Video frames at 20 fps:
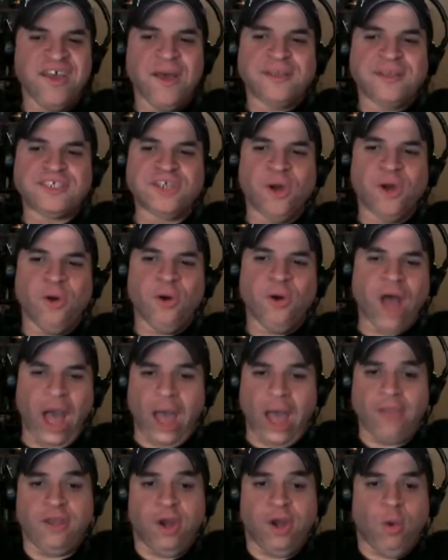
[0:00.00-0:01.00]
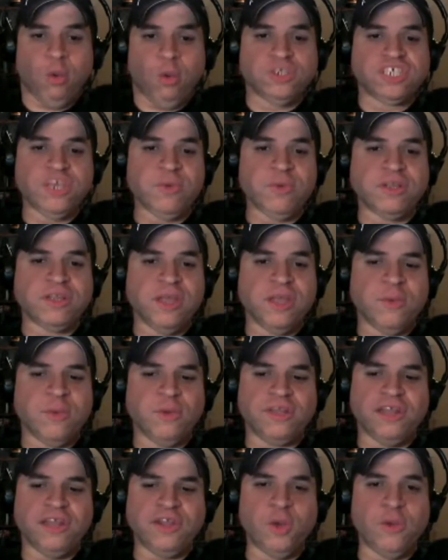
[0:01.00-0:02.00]
So uh, you know, we'll see what they, what
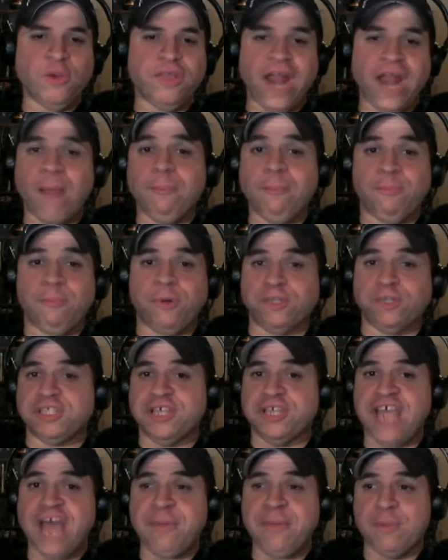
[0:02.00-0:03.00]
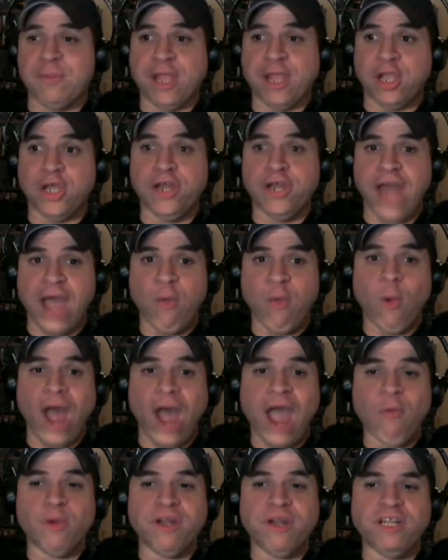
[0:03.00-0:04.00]
they do with it. I'm personally happy. I'm like, good. I,
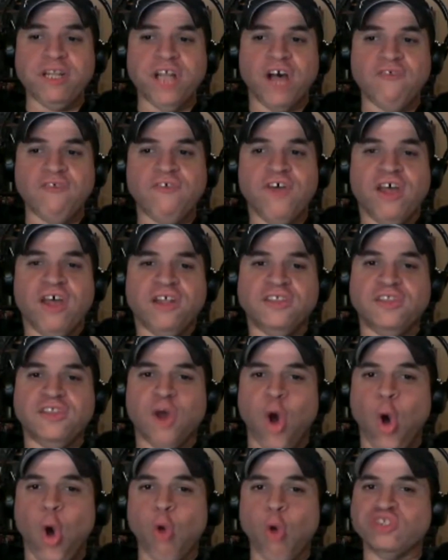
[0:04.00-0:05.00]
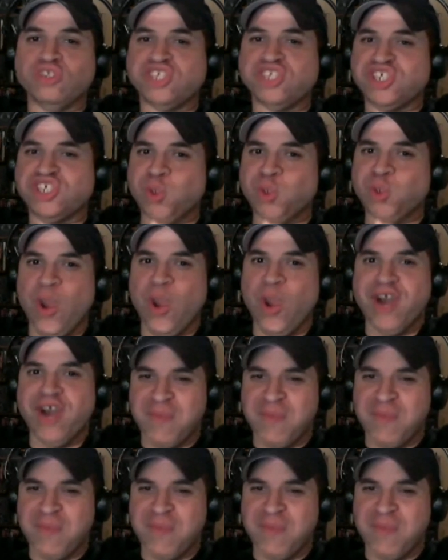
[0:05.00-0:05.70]
I would love the old Square.